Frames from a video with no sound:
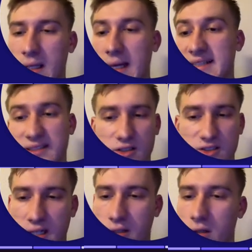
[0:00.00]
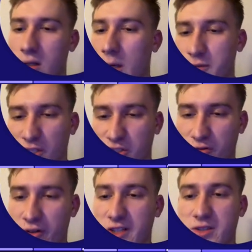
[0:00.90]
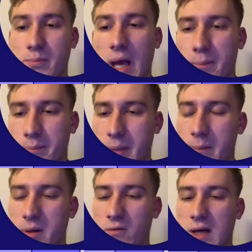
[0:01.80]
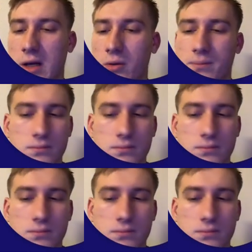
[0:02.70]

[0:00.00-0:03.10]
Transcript: Sales cycle, objection phase, pipeline value,